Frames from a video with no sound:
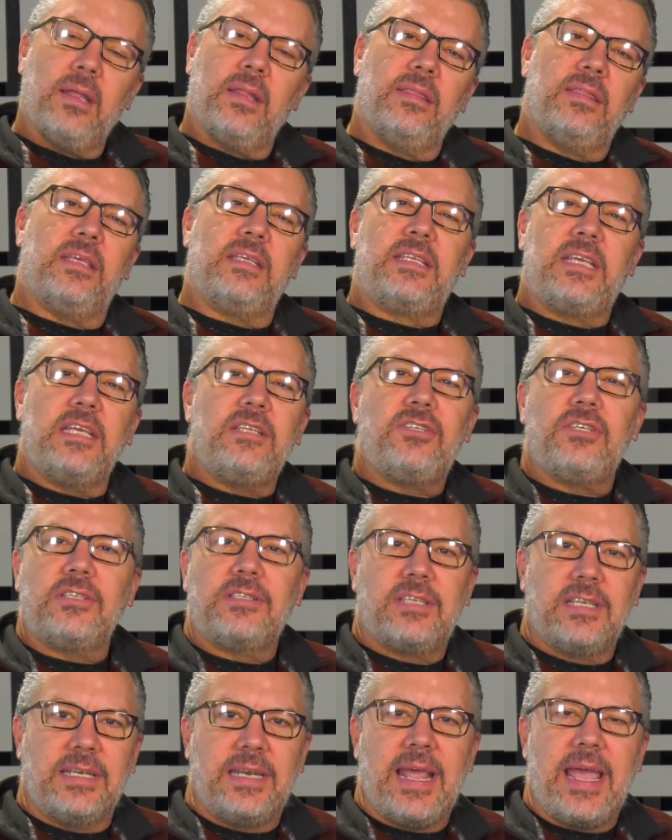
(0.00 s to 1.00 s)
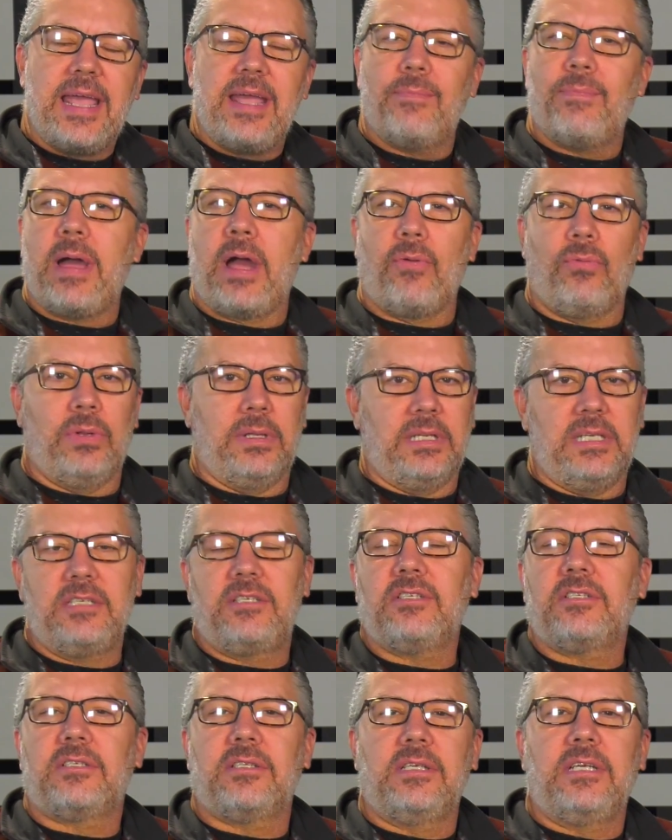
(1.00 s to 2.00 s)
The teaching today about
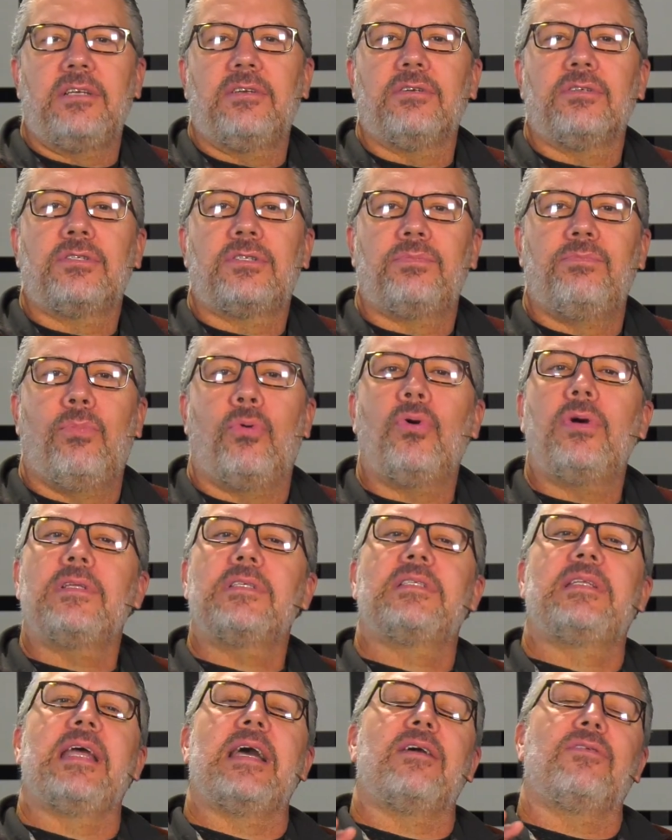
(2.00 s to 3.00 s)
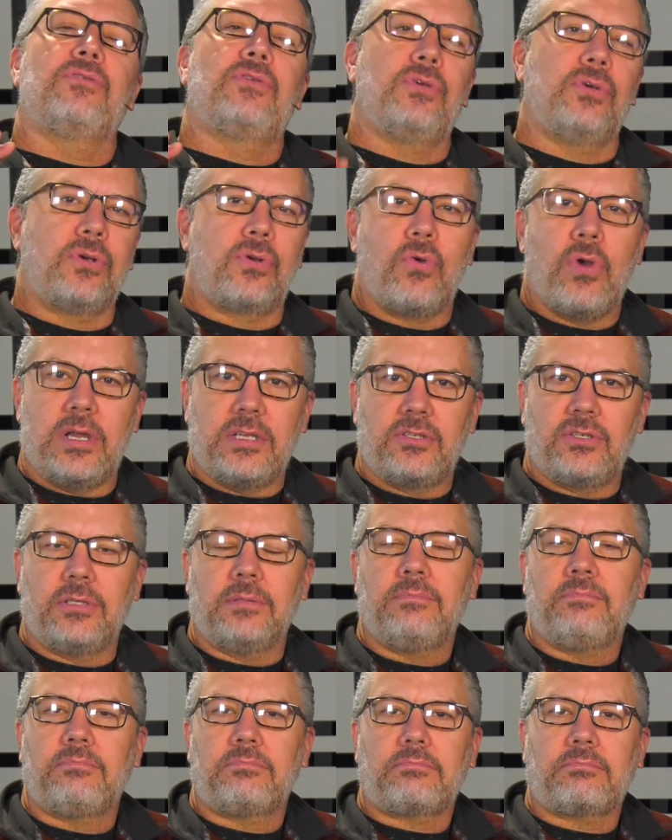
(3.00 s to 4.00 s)
religious leaders boils down to a question
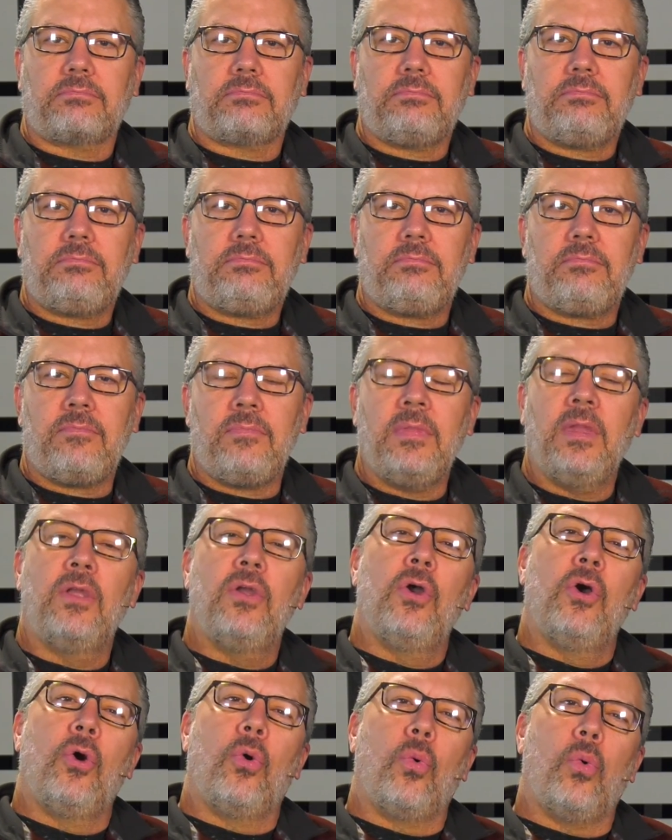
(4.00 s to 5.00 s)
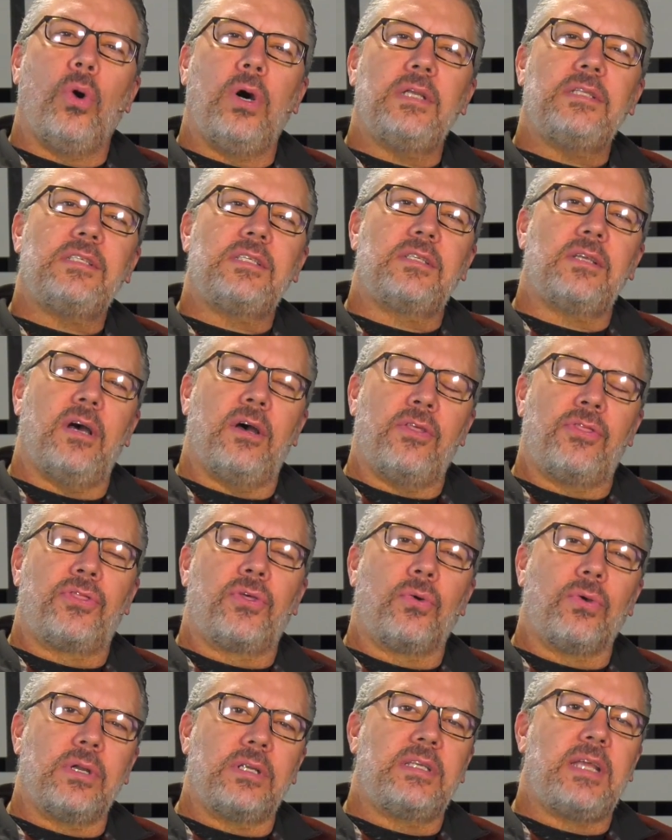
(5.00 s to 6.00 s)
What's
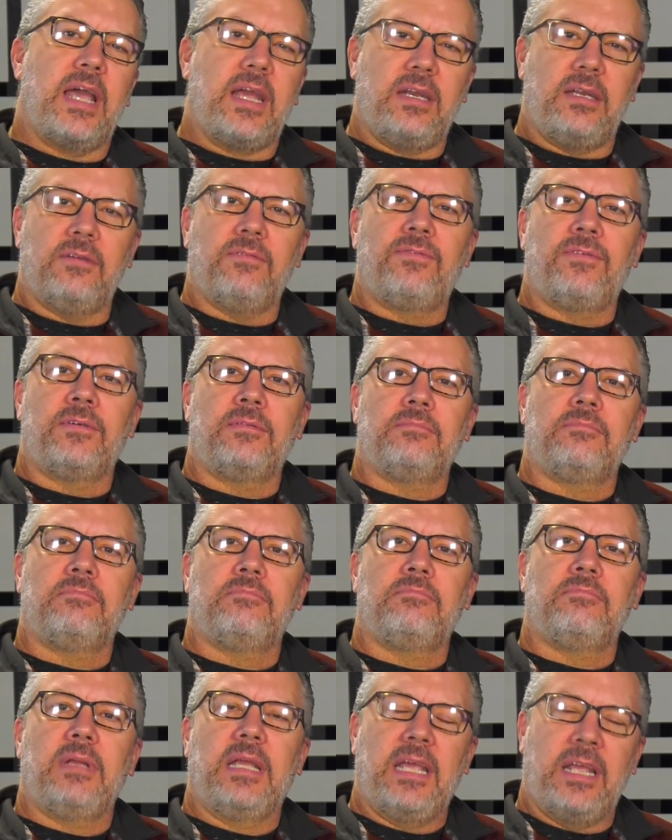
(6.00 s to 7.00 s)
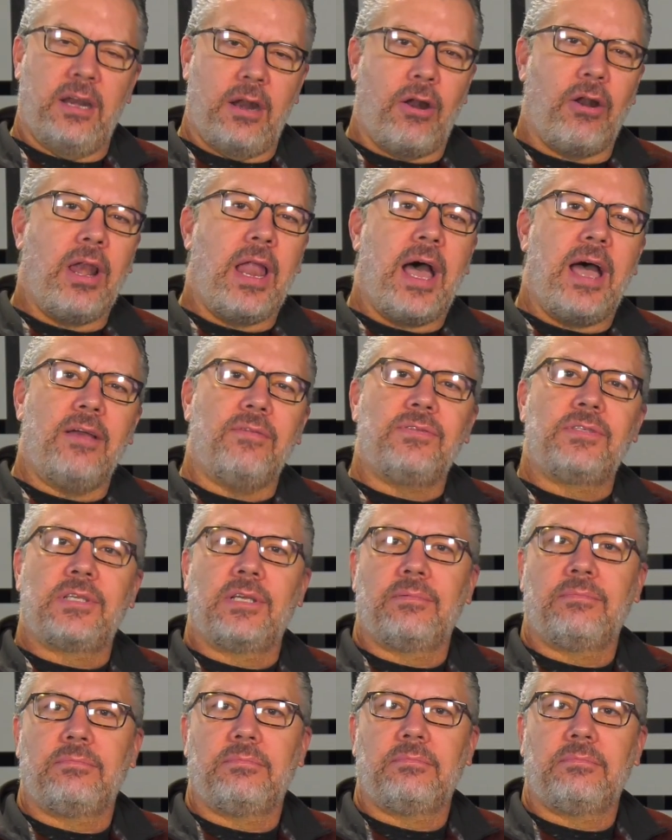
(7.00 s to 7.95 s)
authoritative in our lives?